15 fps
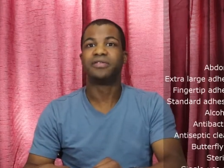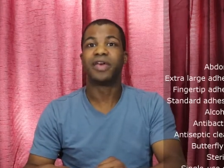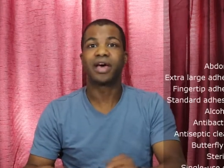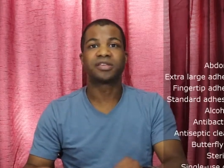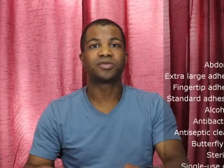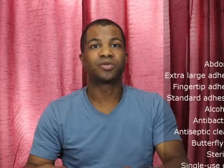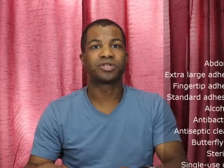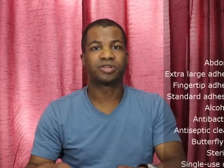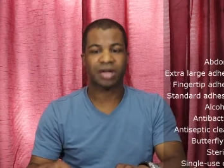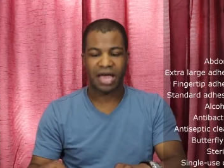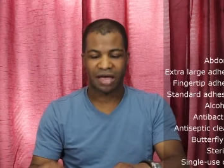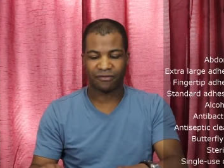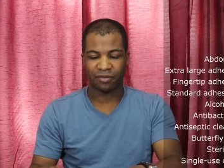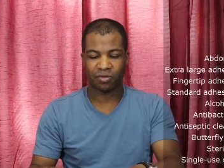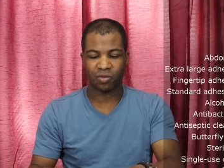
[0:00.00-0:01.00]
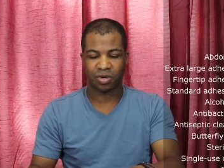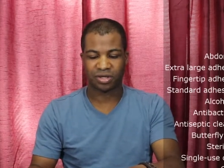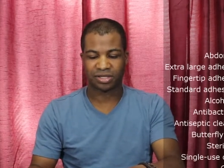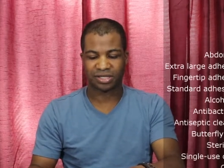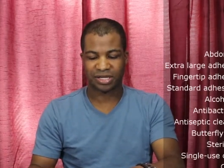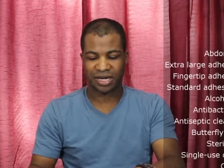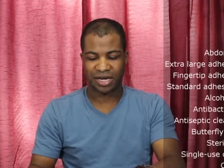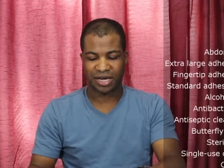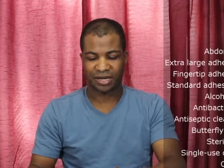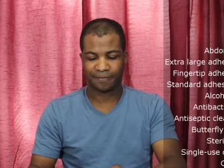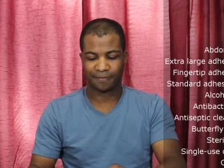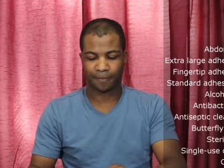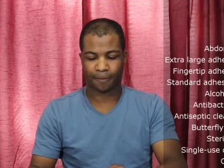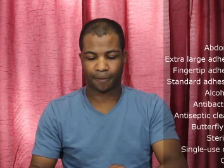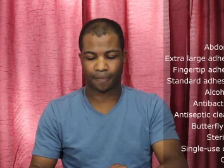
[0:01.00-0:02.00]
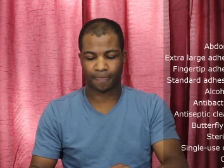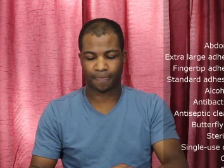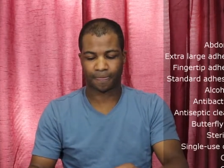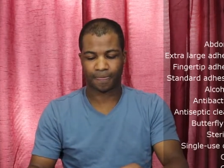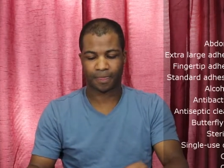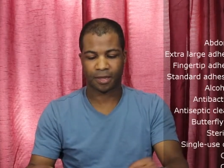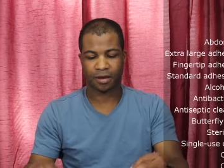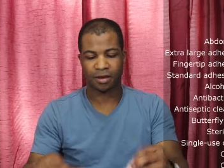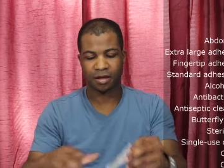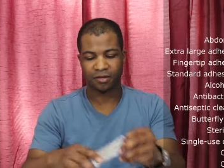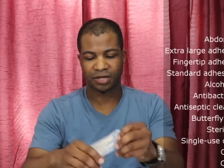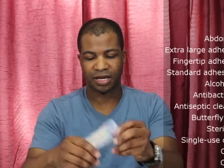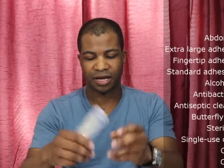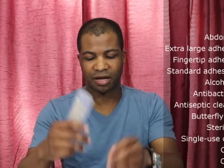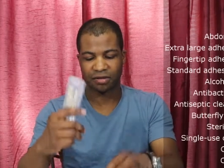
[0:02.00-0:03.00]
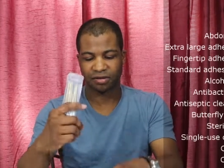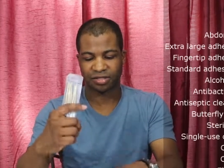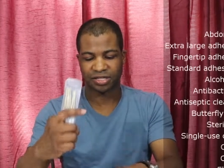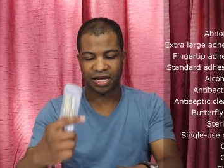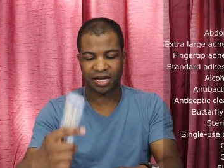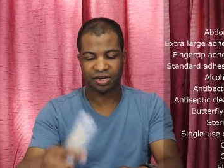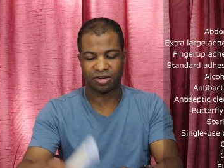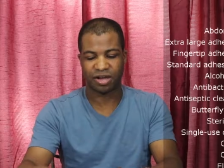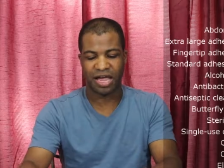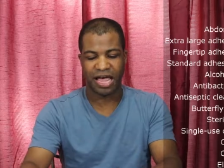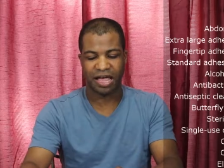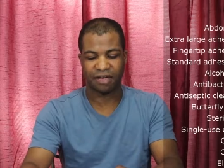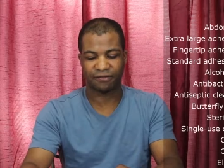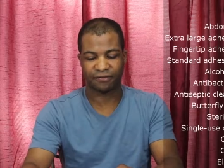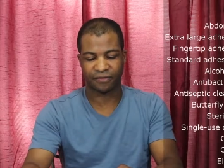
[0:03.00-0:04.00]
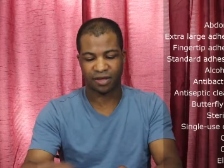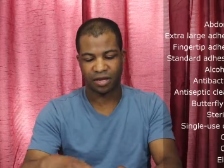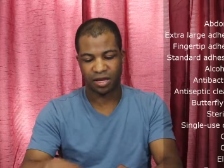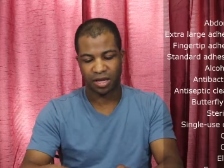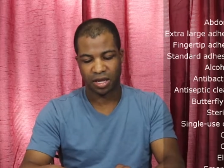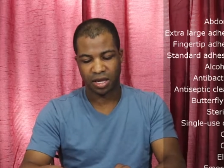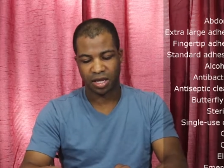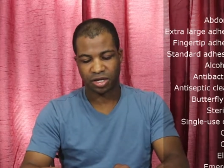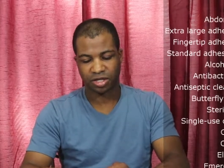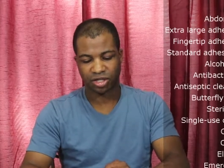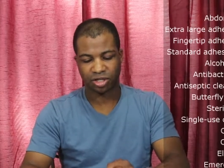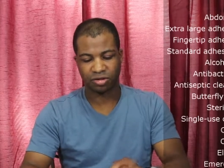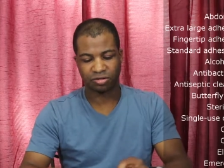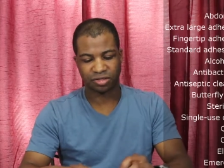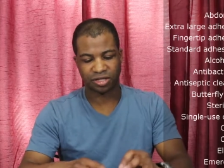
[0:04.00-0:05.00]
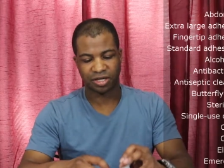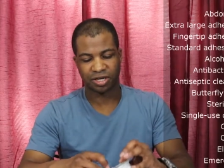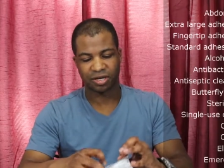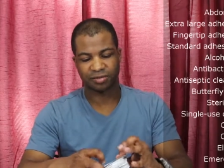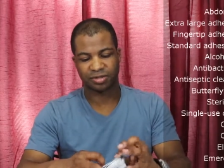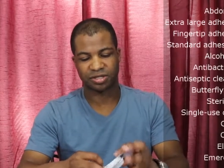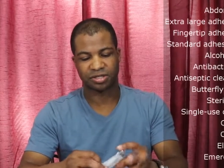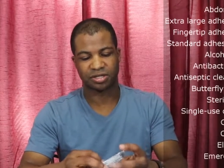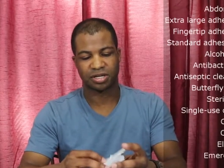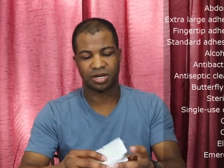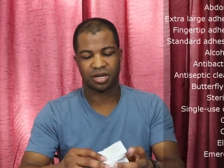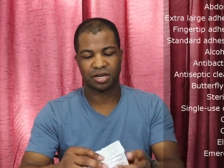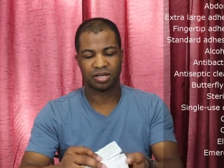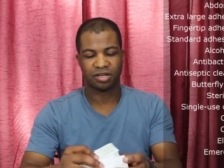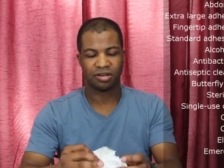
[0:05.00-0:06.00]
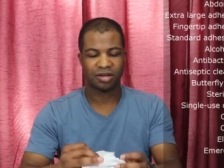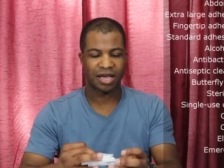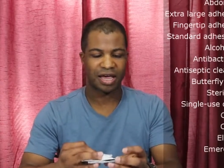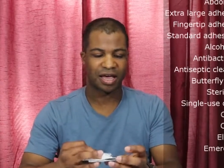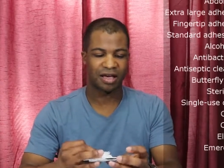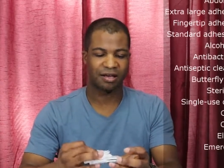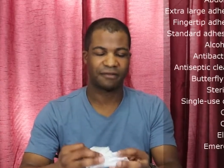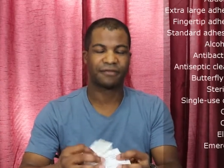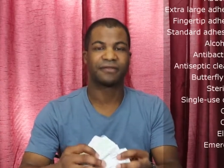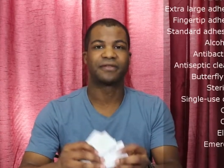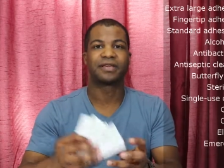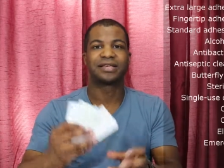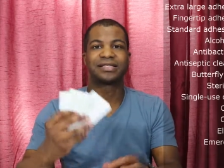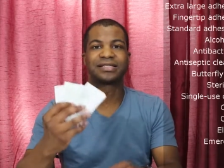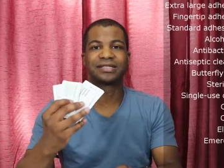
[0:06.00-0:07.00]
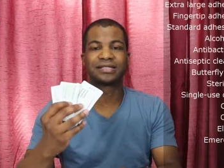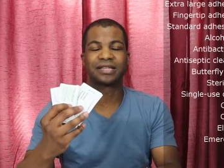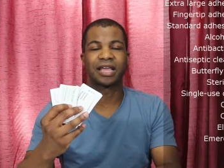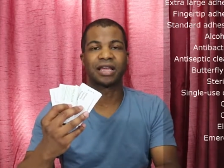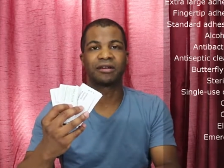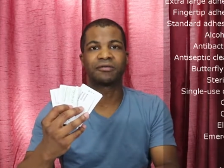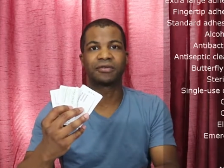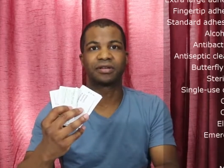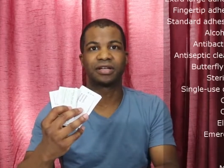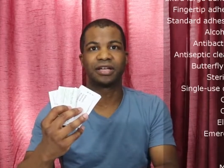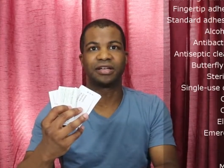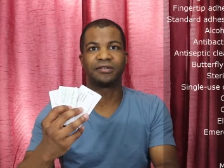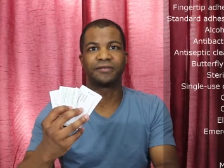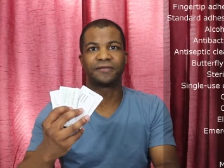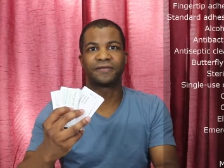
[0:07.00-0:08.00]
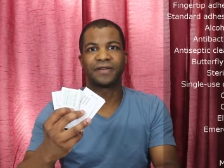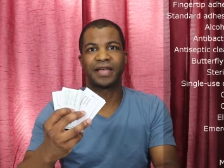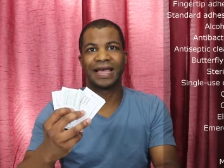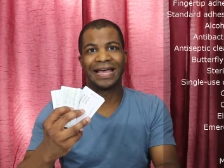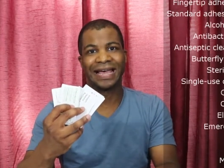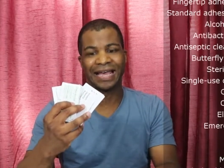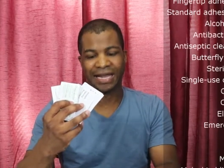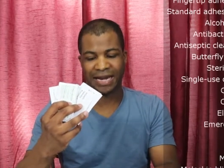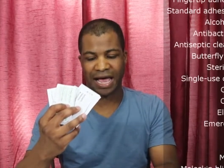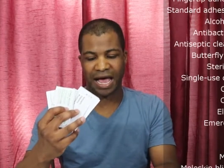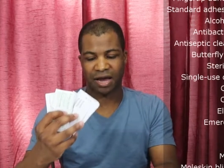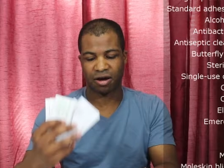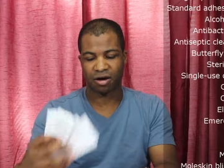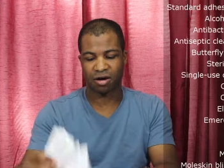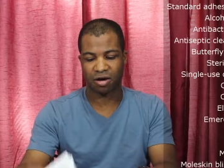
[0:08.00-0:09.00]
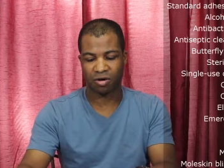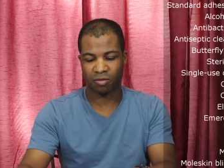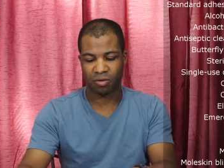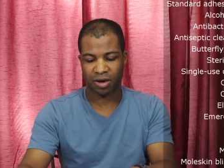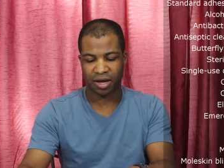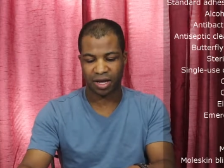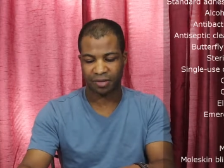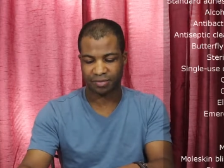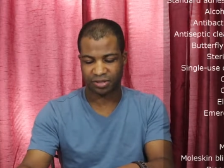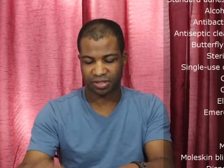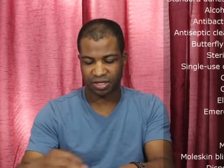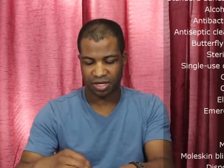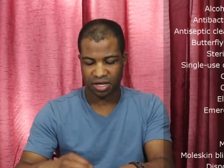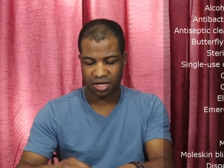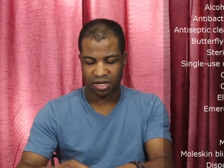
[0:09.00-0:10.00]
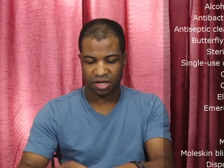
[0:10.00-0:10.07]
That's what you have on one side. On the other side, you have Q-tips, you have sting relief and alcohol wipes.